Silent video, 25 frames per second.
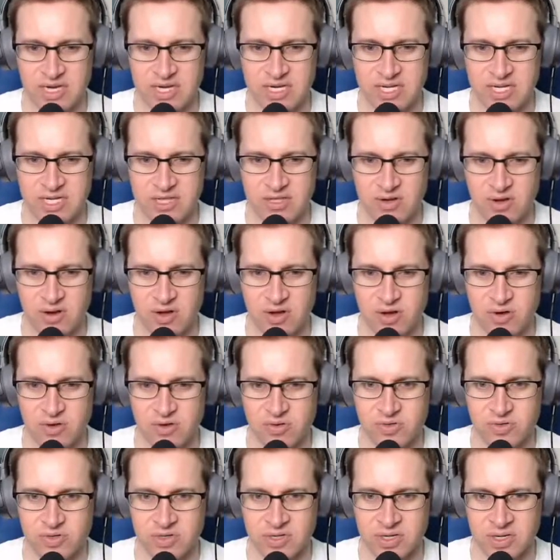need their
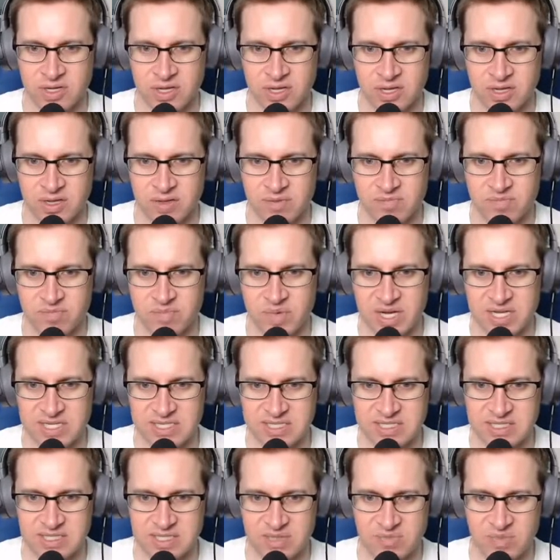own
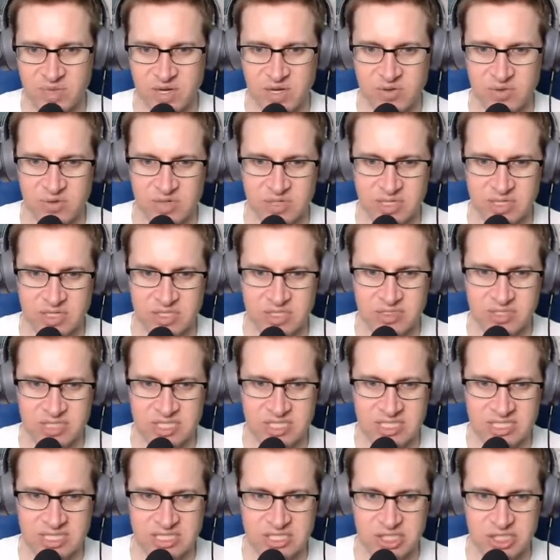bus depot. We're going to use
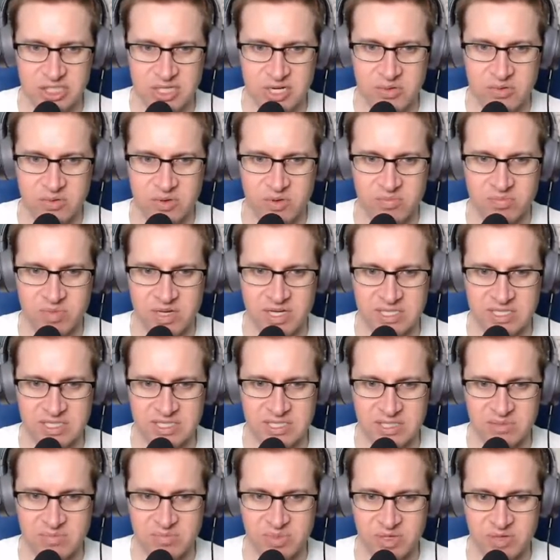just a general bus
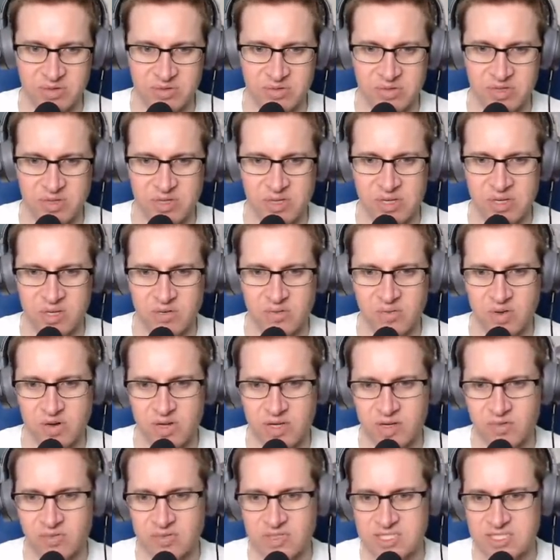depot. Where
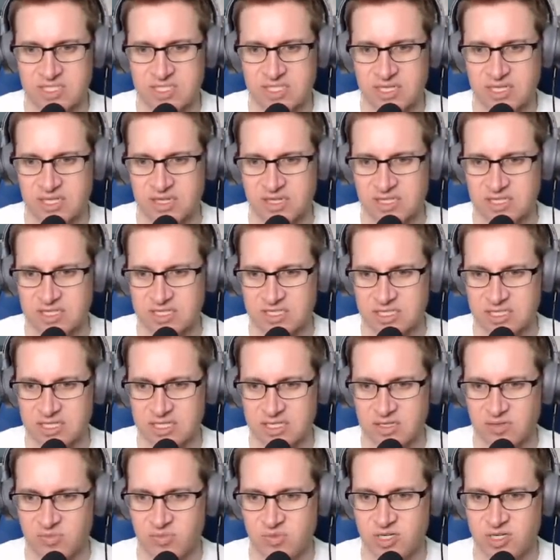can we stick this
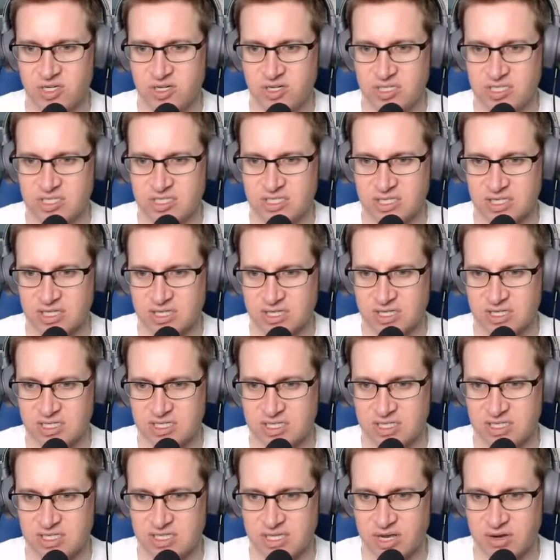in? We could stick
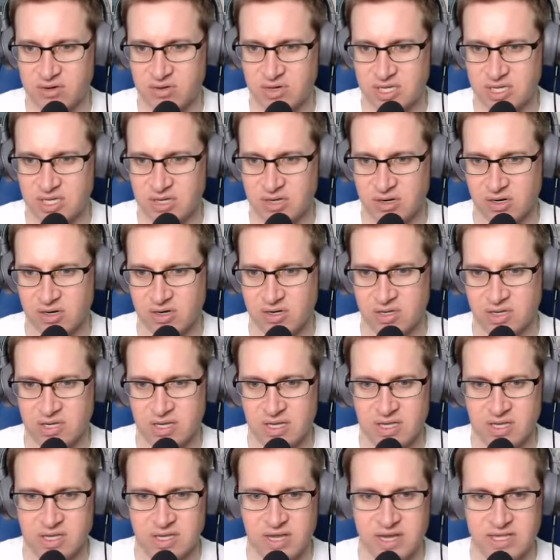this in down here.
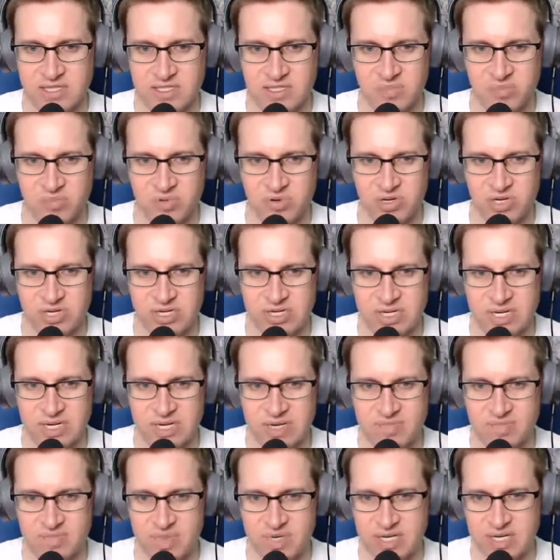That has a pretty
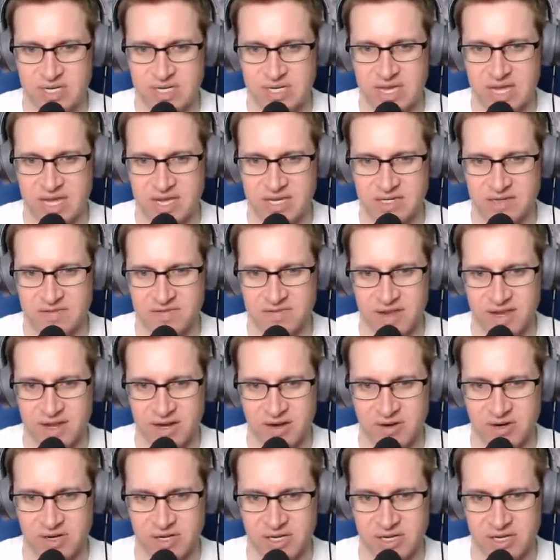big negative
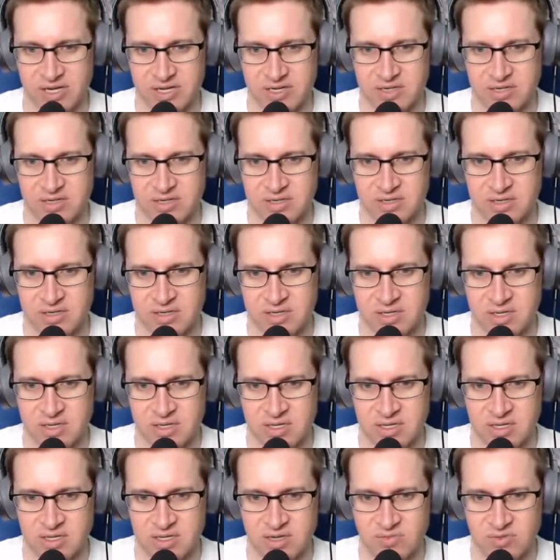area.
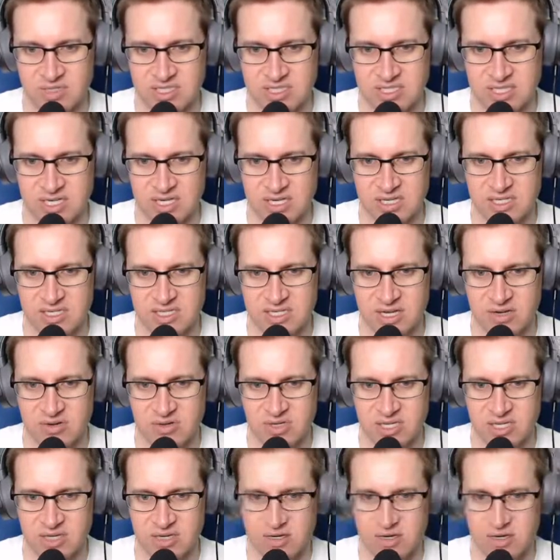Can we stick it in down
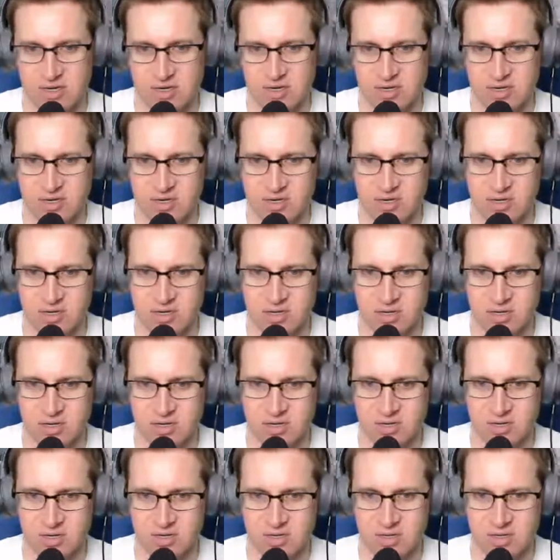here?
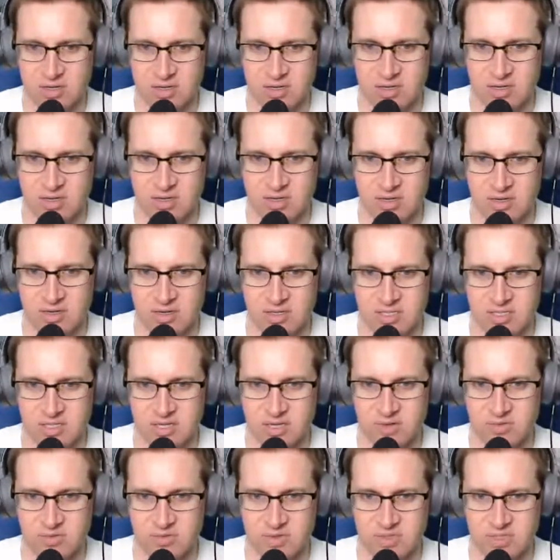There's
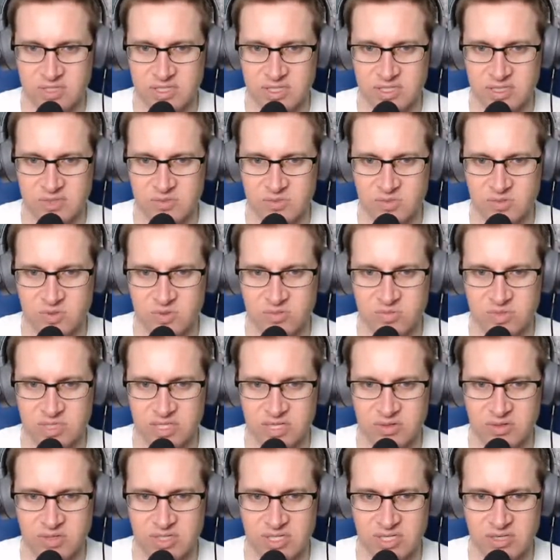not really any room
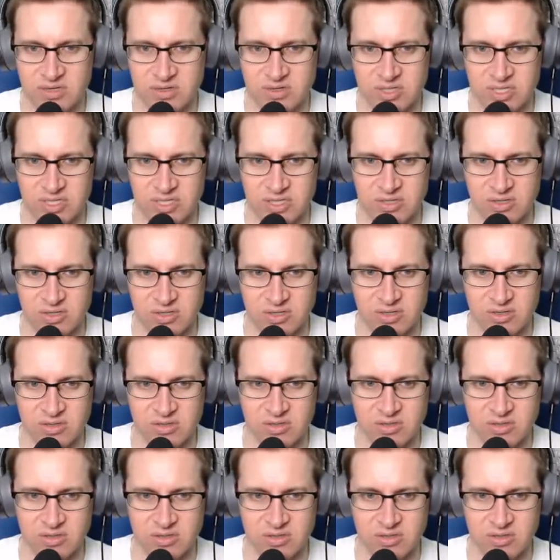down here either.